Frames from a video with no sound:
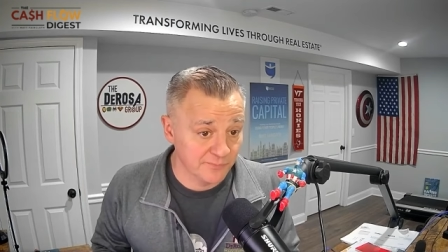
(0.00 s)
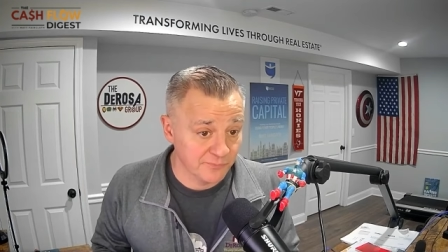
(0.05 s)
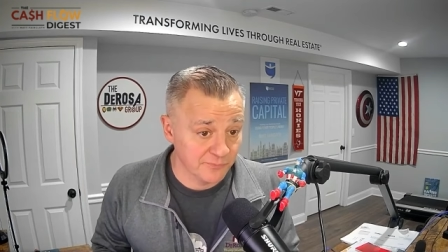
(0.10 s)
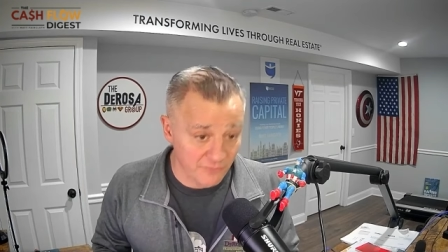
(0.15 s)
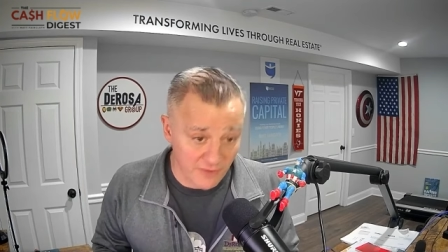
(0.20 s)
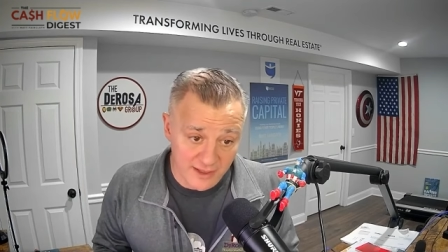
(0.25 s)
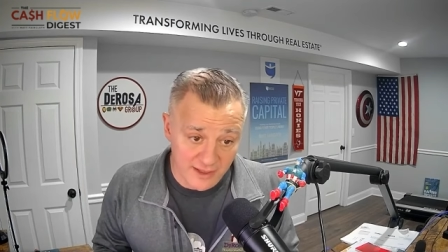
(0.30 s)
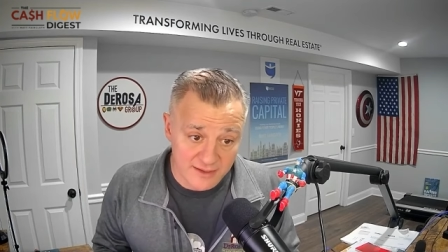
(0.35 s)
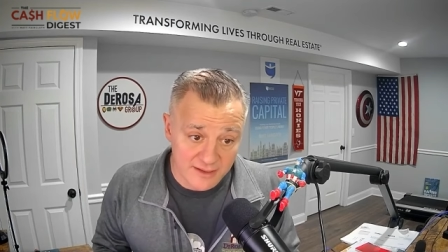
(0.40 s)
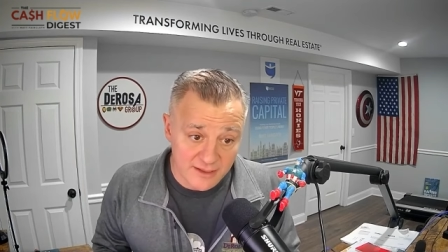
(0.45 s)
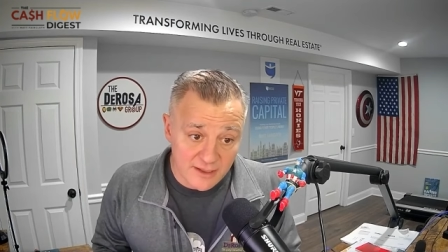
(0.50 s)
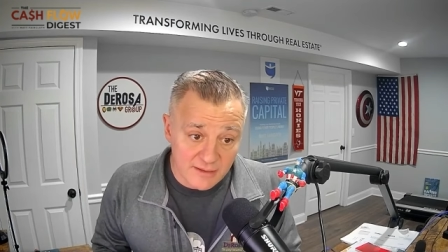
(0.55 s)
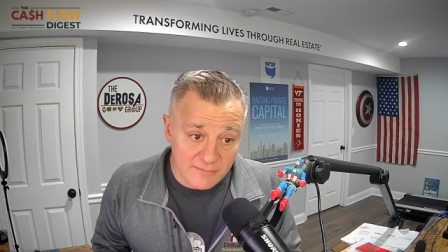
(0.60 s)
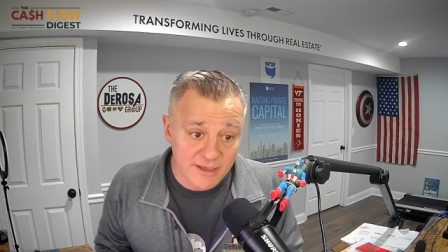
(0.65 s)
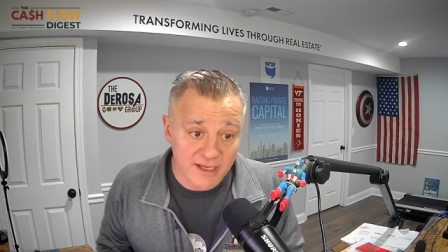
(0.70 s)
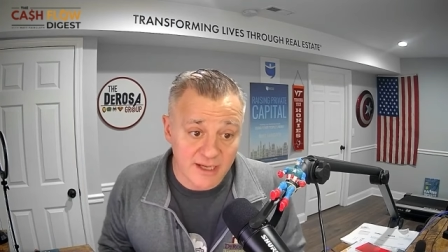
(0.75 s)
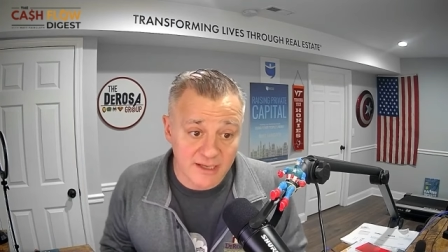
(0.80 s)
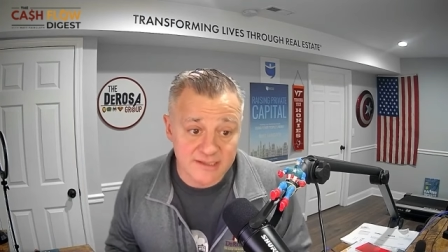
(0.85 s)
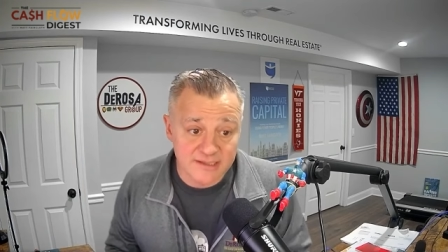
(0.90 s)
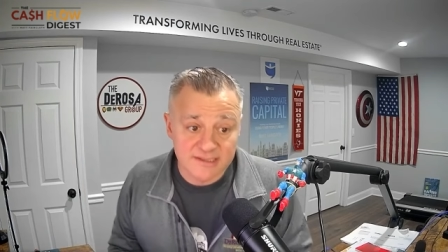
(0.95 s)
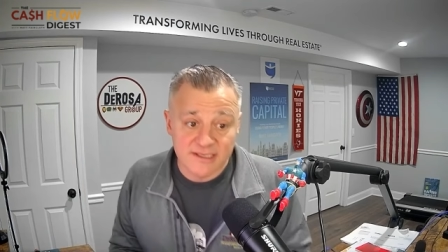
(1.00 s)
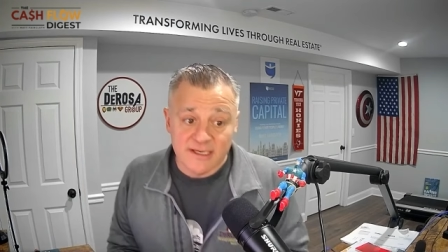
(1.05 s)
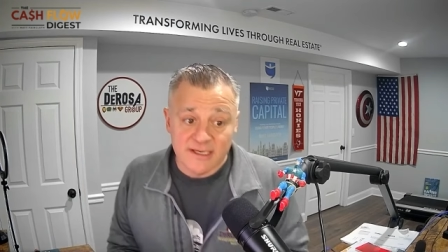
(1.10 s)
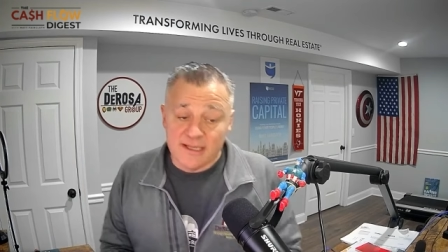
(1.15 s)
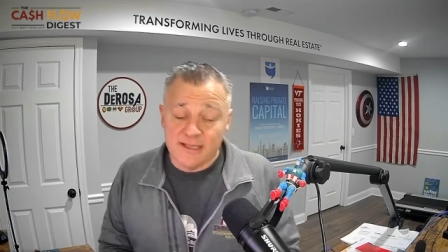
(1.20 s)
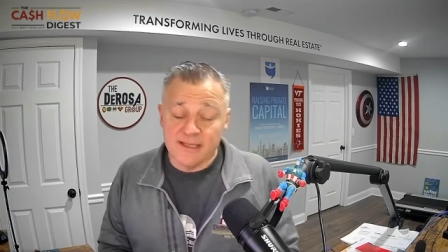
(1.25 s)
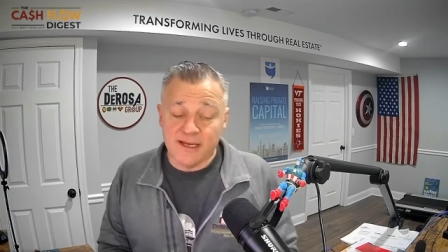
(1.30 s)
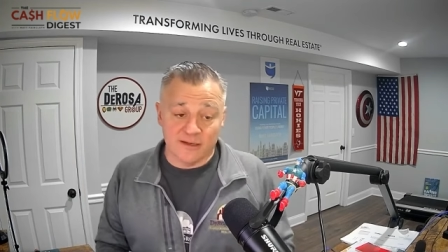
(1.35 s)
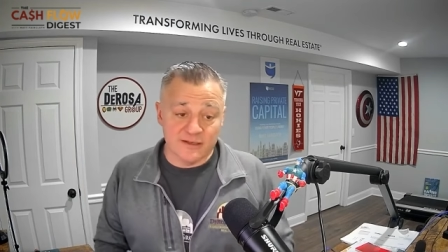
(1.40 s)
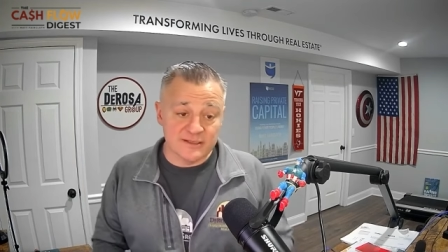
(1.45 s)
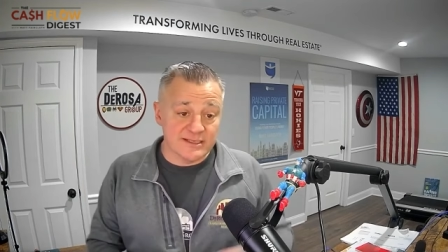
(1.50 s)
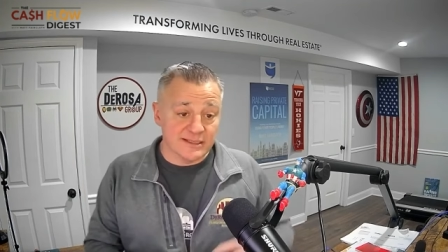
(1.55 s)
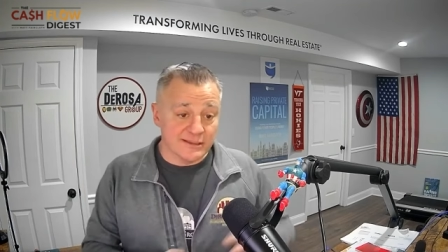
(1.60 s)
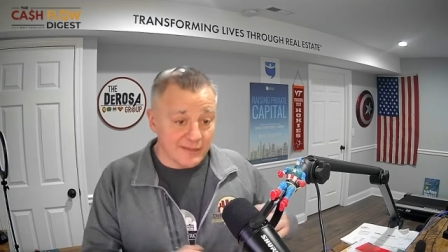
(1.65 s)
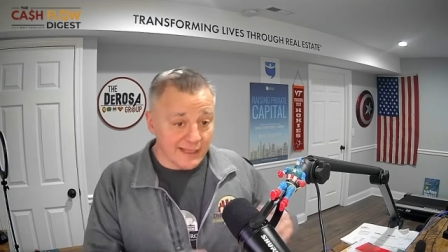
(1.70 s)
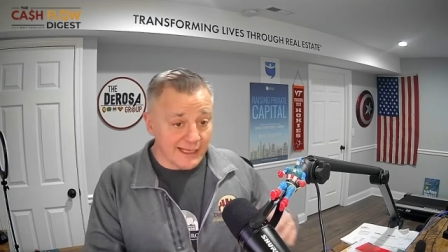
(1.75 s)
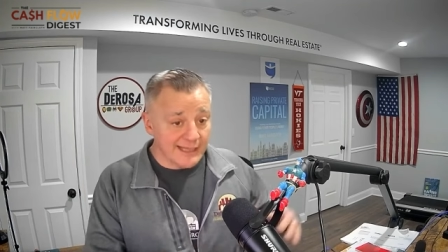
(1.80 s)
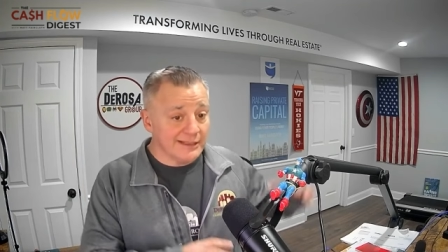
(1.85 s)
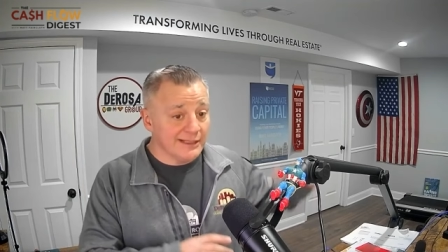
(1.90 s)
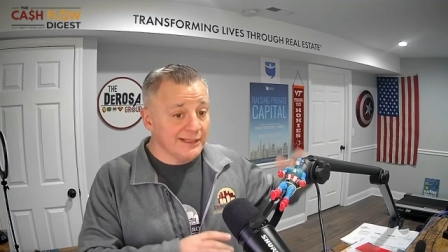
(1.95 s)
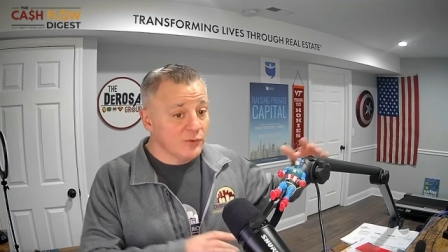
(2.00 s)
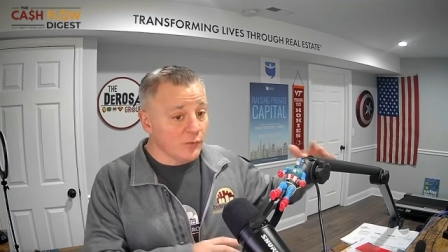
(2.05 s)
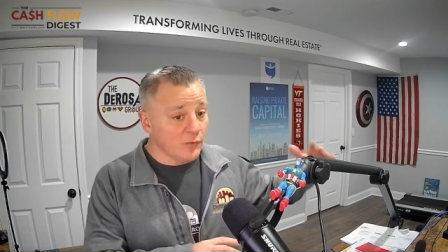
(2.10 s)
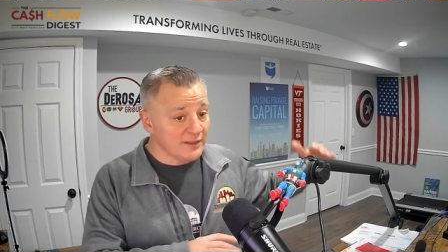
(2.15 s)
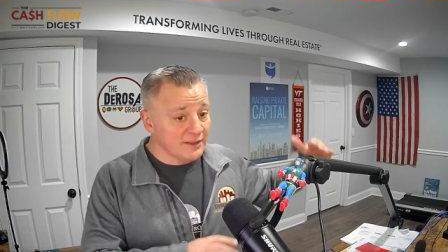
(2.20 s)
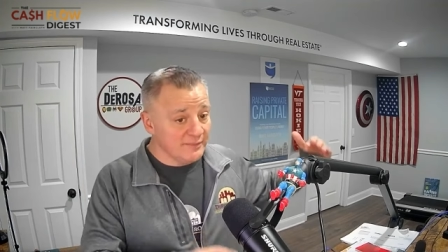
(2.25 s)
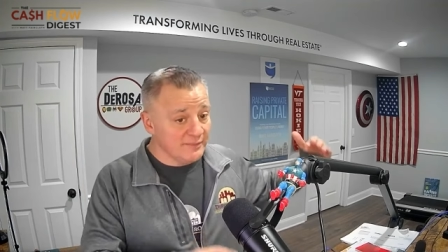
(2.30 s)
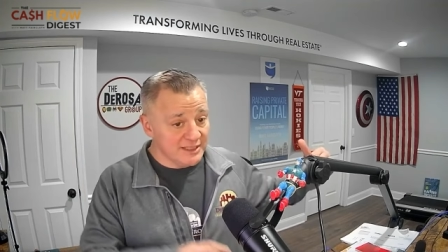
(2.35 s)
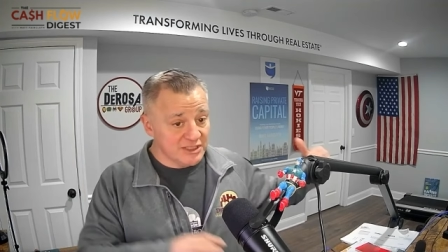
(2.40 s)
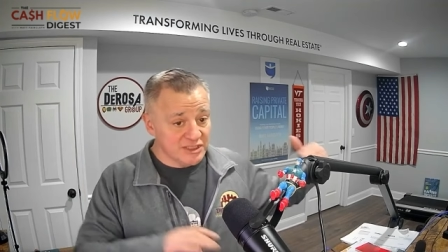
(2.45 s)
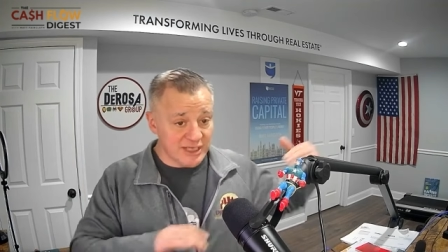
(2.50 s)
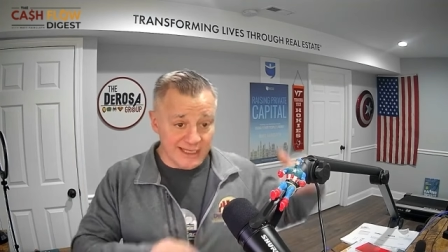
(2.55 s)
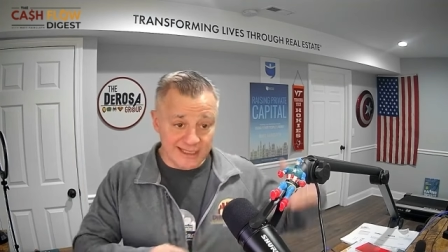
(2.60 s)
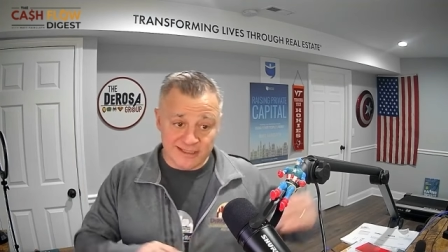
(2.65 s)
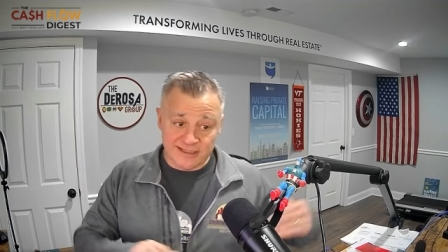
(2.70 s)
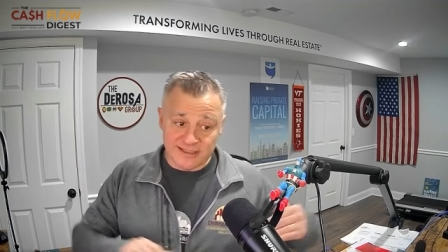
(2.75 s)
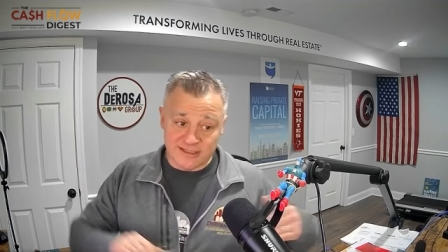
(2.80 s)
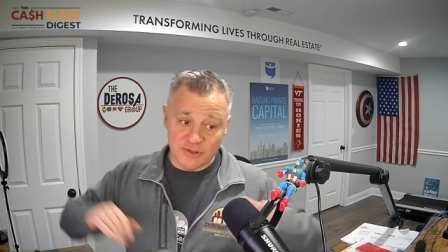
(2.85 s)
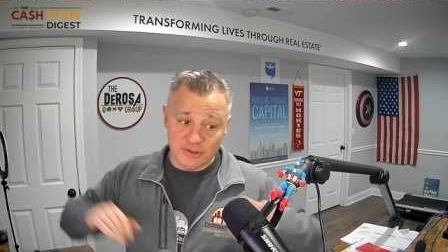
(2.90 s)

Right. Because right. there's likely going to be changes.